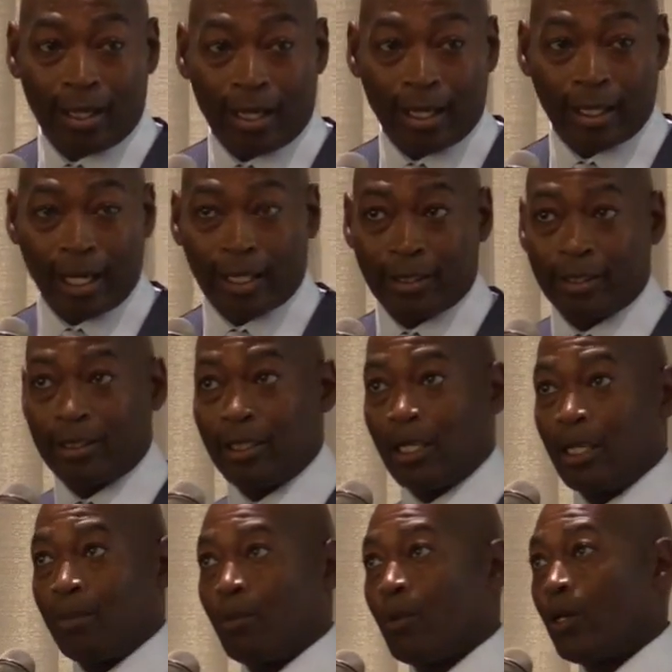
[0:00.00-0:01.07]
I got to see
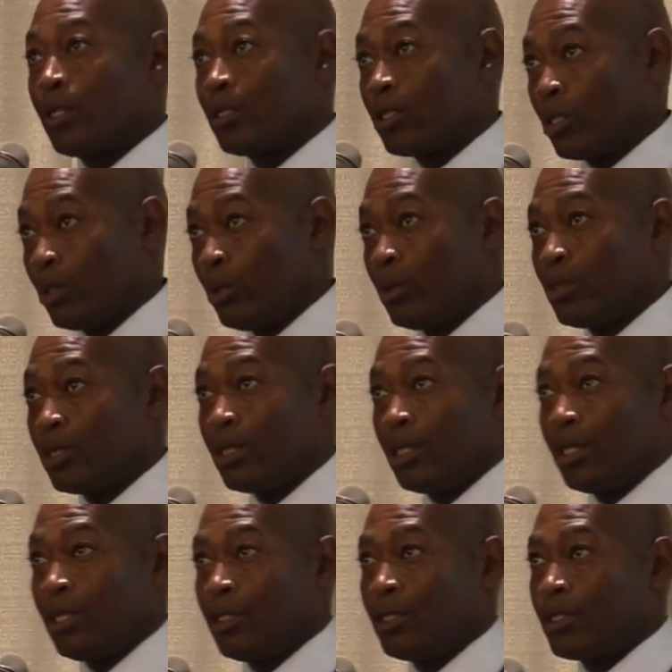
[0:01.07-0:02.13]
him on
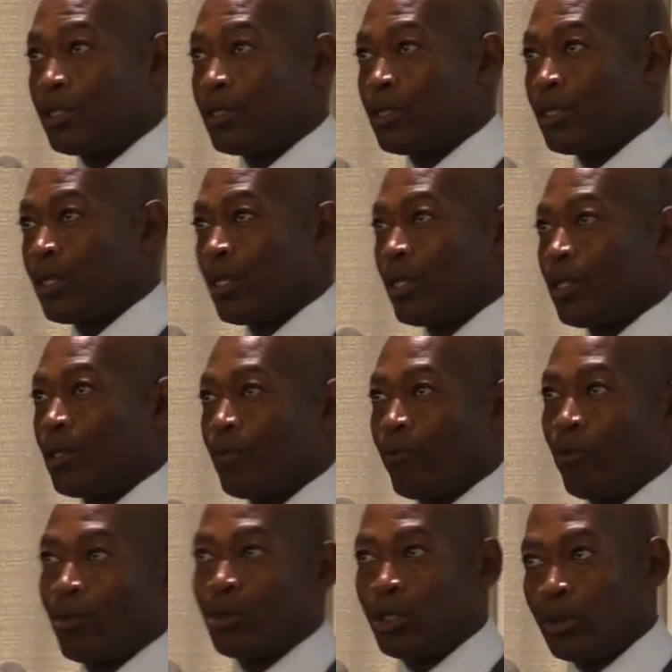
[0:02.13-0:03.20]
Tuesdays
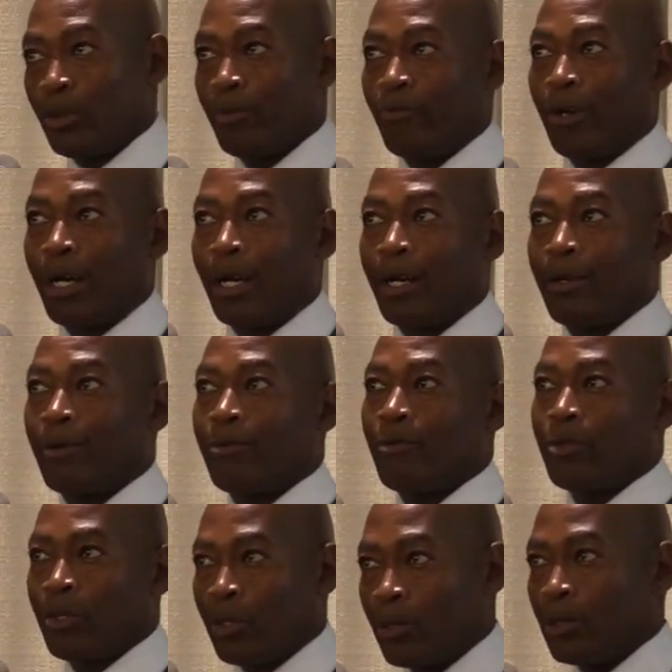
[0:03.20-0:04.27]
from 2 to 5,
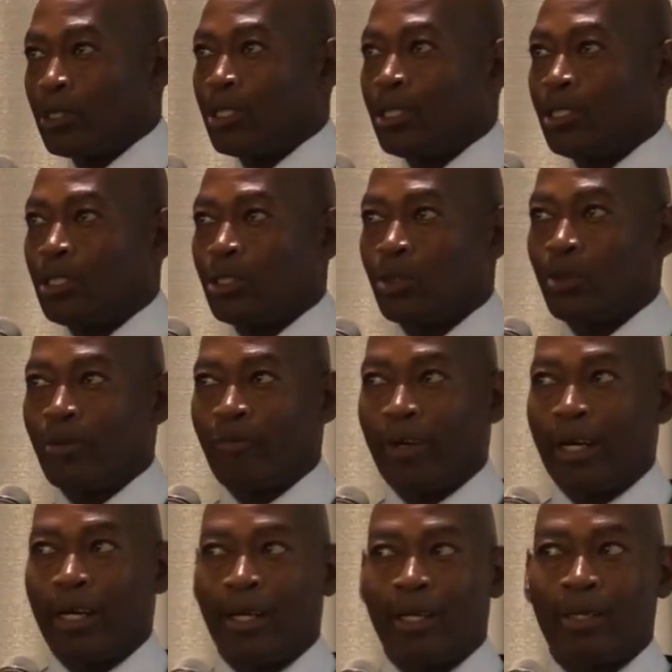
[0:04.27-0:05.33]
Thursdays 2 to
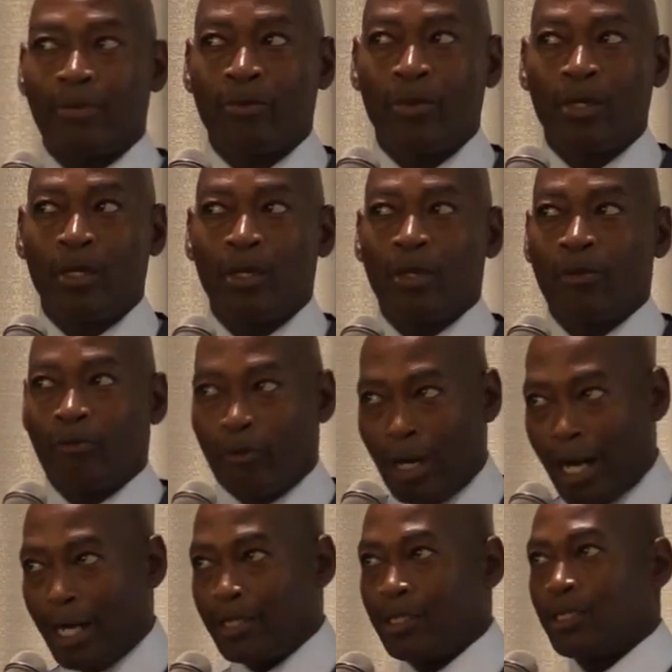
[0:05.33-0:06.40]
5,
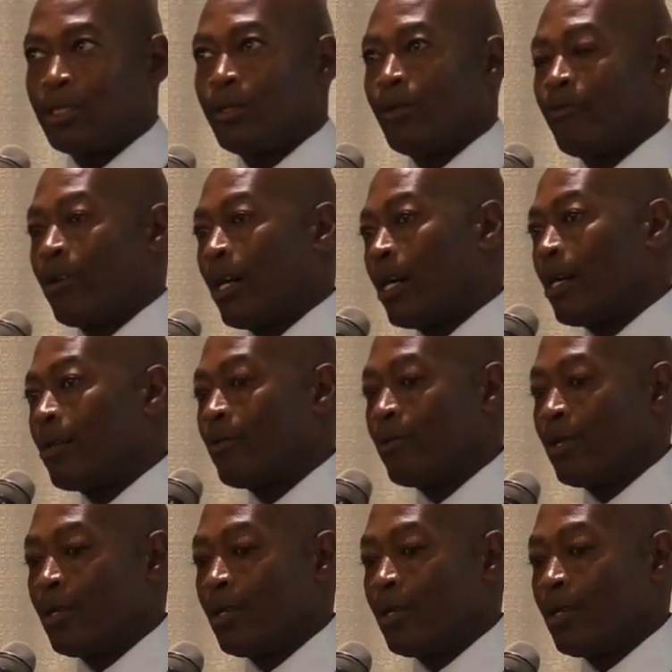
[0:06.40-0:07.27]
Fridays 2 to 5.